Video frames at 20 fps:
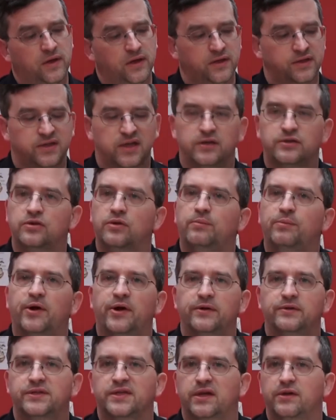The sexual
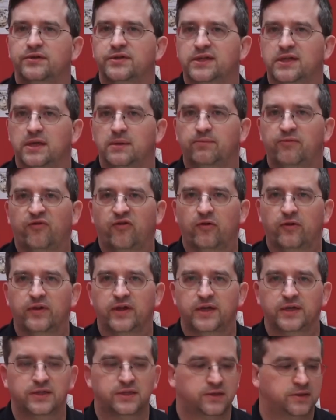parts I'll skip
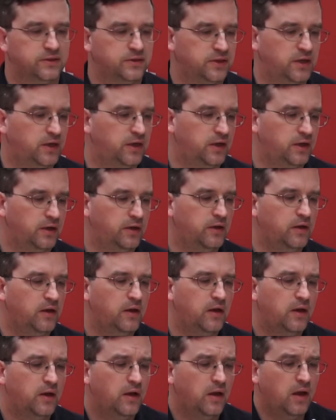for this. Uh,
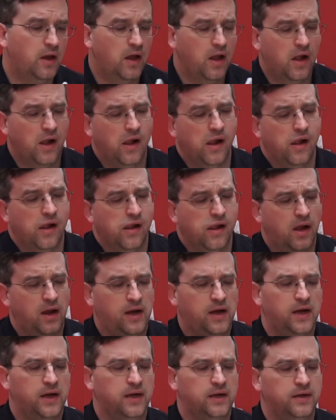
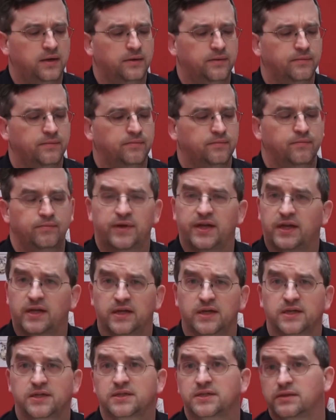um,
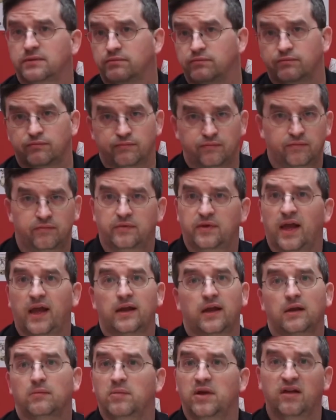because
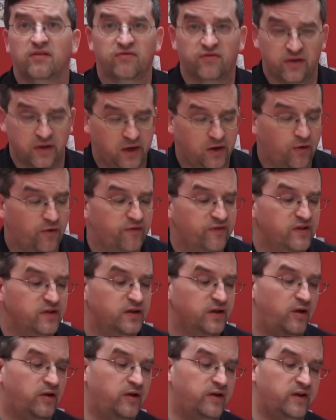that can be a video
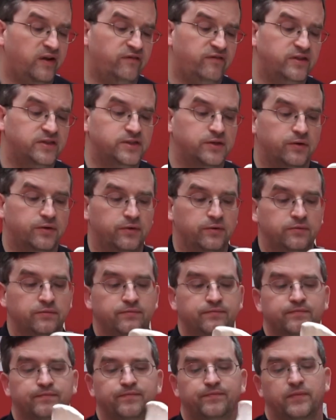of, it, of its
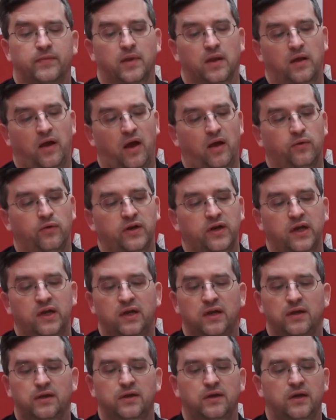own.
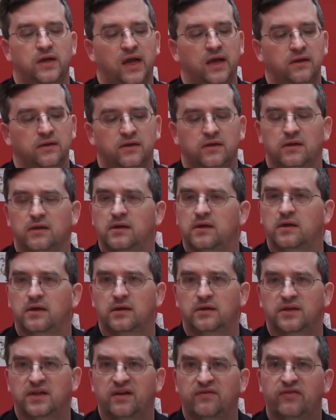Already hinted at
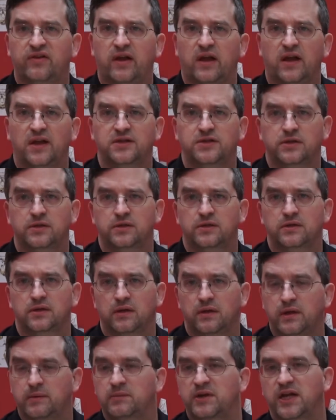the
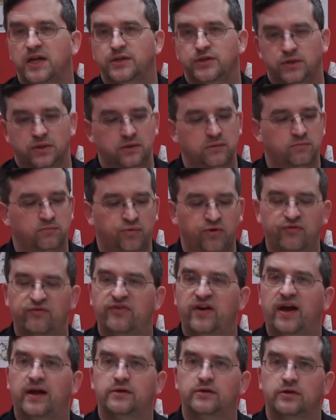defecation elimination
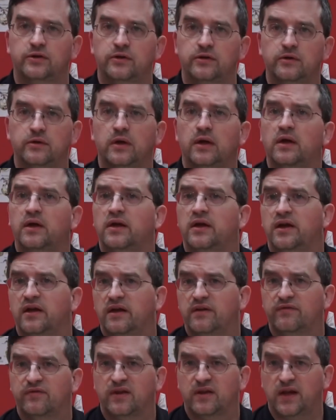poo factor.
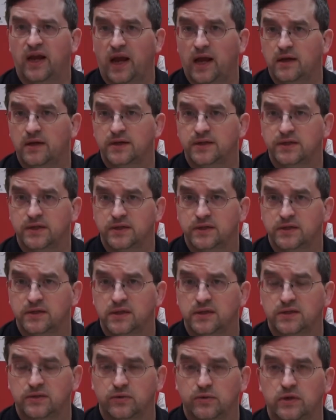If the anus
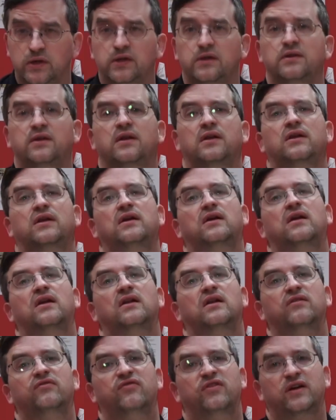is distorted, then
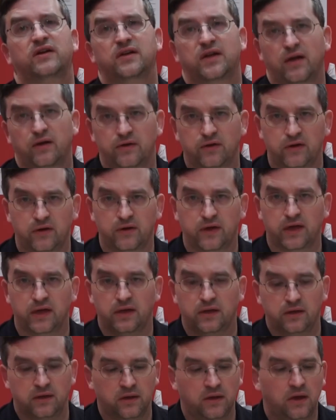it can affect how you
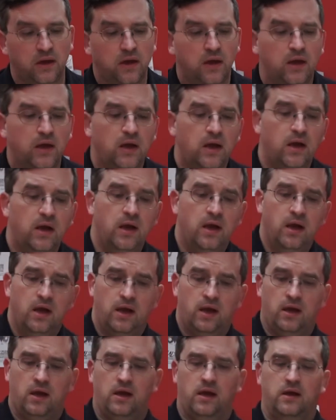can
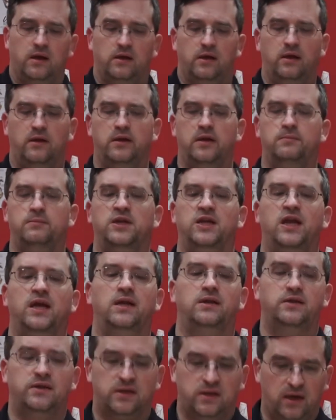uh,
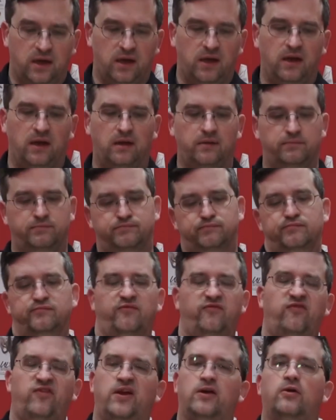eliminate uh,
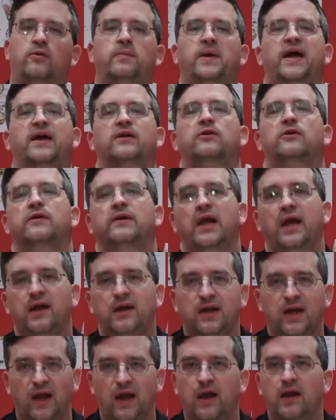fecal matter,
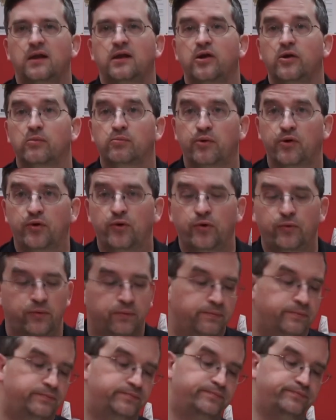aka your
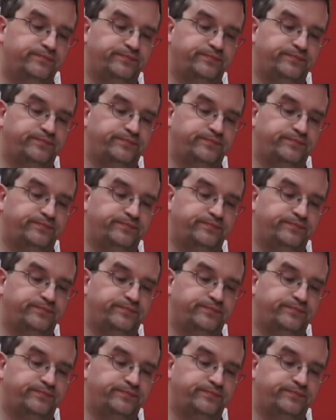poo.